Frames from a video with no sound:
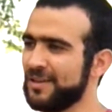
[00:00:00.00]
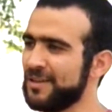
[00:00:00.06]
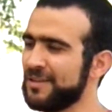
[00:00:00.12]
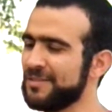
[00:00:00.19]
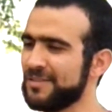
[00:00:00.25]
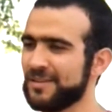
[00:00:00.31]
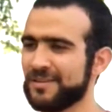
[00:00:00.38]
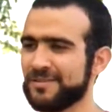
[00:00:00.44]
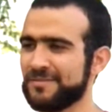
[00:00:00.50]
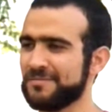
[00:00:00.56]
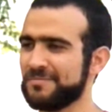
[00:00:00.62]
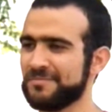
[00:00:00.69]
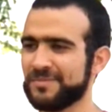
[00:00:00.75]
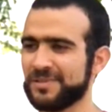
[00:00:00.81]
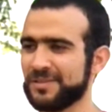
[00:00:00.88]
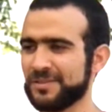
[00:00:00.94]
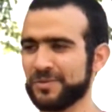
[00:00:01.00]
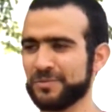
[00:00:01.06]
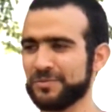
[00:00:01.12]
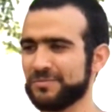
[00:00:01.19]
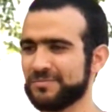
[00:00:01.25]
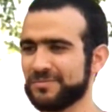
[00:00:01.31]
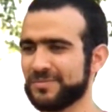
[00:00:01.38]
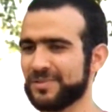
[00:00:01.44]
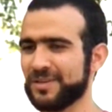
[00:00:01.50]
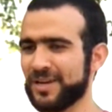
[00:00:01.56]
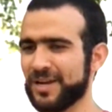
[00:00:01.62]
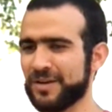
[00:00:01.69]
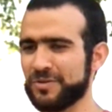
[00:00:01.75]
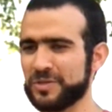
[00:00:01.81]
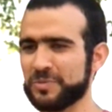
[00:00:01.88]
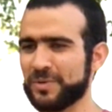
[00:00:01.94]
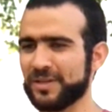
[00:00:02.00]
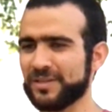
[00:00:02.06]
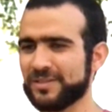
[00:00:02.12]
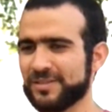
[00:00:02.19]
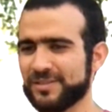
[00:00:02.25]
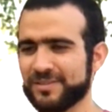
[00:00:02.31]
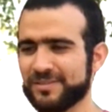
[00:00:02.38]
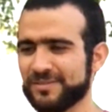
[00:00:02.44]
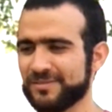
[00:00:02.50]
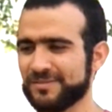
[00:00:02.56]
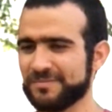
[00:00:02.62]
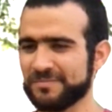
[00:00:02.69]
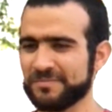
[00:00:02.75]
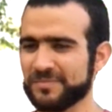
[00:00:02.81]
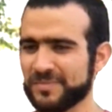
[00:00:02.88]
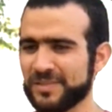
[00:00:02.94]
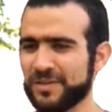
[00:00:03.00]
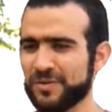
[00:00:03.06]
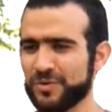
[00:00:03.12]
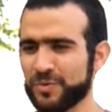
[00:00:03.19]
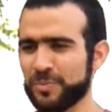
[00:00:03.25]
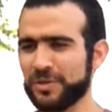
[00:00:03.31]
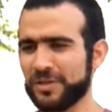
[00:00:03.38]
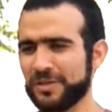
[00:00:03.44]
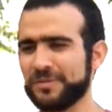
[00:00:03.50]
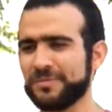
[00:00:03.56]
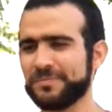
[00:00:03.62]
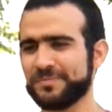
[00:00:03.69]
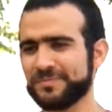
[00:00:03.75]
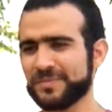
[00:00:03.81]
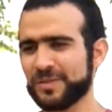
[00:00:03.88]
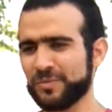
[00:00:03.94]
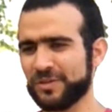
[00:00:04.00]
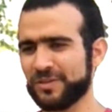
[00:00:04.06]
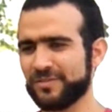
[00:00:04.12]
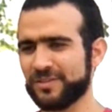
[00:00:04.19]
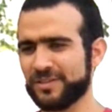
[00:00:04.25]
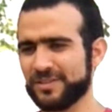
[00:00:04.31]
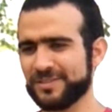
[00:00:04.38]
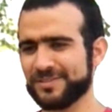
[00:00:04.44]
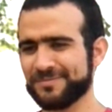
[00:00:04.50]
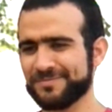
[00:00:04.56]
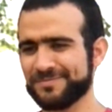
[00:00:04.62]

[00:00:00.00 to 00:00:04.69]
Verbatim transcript: and then you know, I respect your opinion in whatever okay. it is.